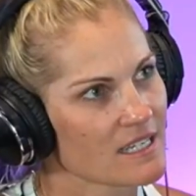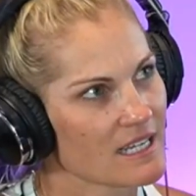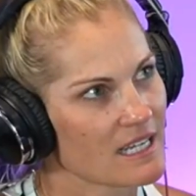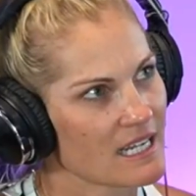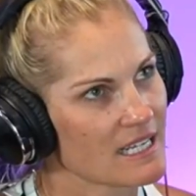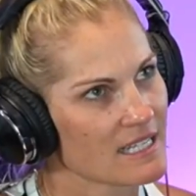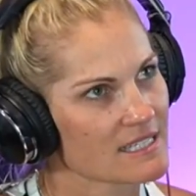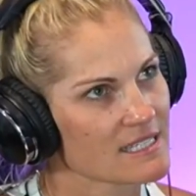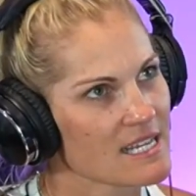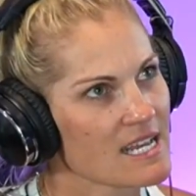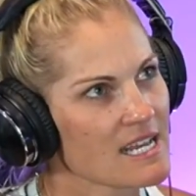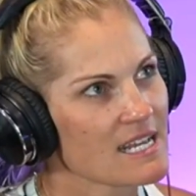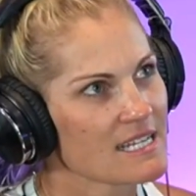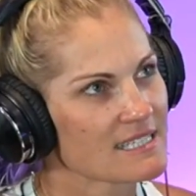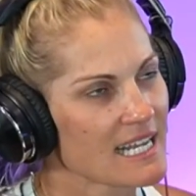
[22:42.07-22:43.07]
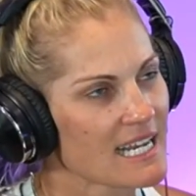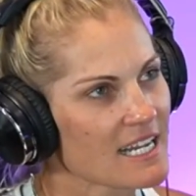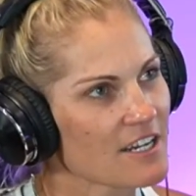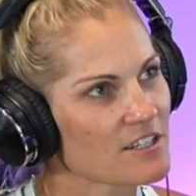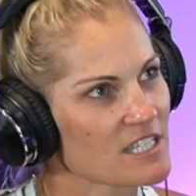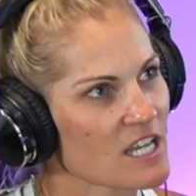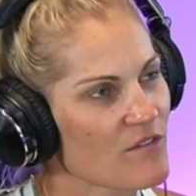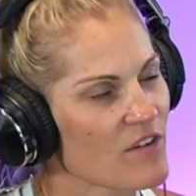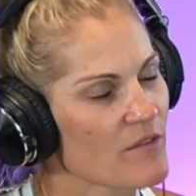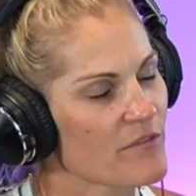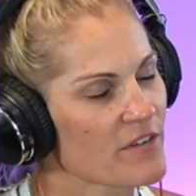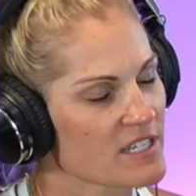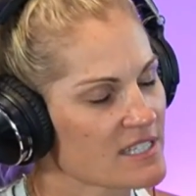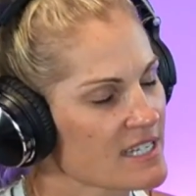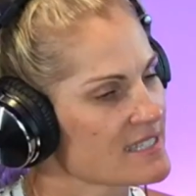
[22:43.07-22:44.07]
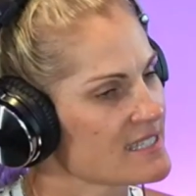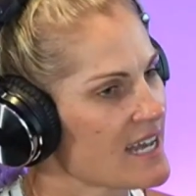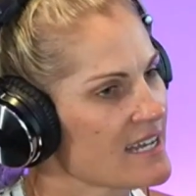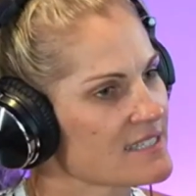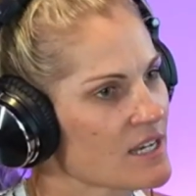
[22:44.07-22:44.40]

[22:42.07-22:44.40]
It is. Setting yourself up for success.